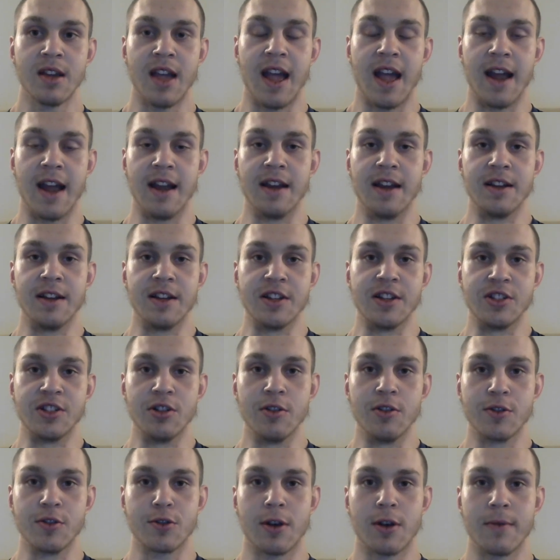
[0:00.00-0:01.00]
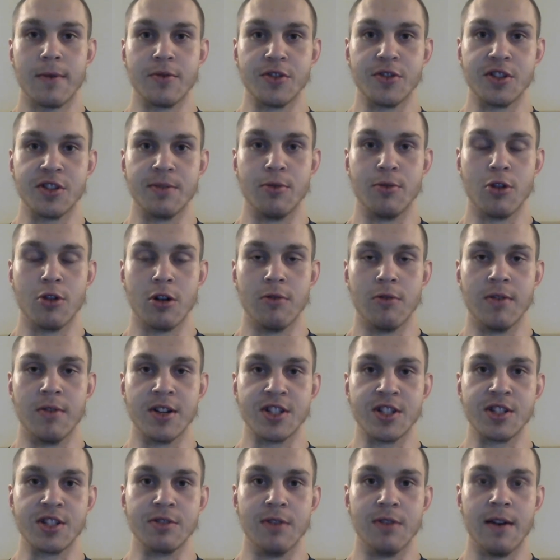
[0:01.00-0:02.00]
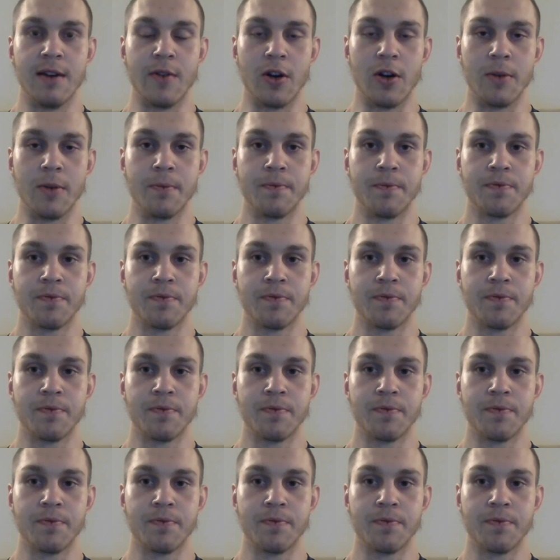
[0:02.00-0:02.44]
and it has no scriptural support whatsoever.